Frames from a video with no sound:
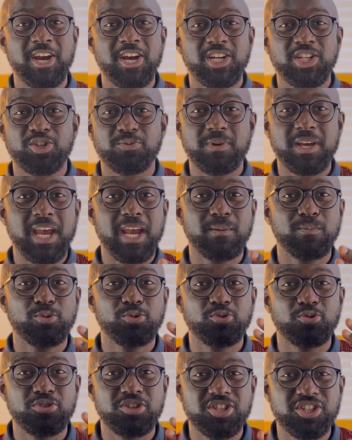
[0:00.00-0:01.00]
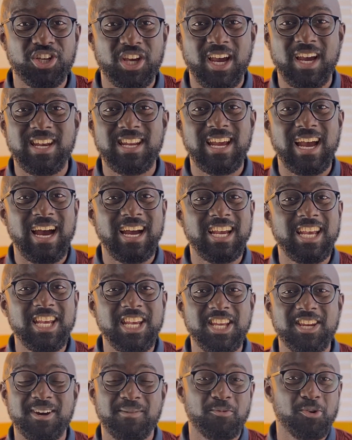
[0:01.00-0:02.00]
to be able to share their
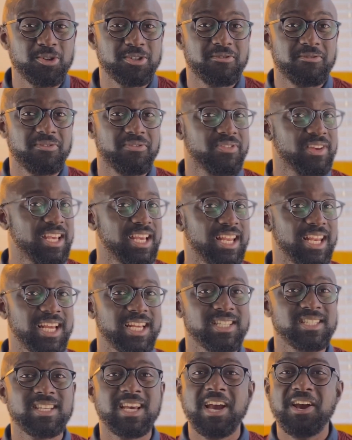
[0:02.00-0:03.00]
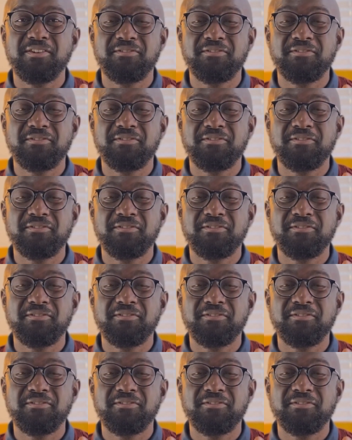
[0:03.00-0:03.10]
innermost feelings,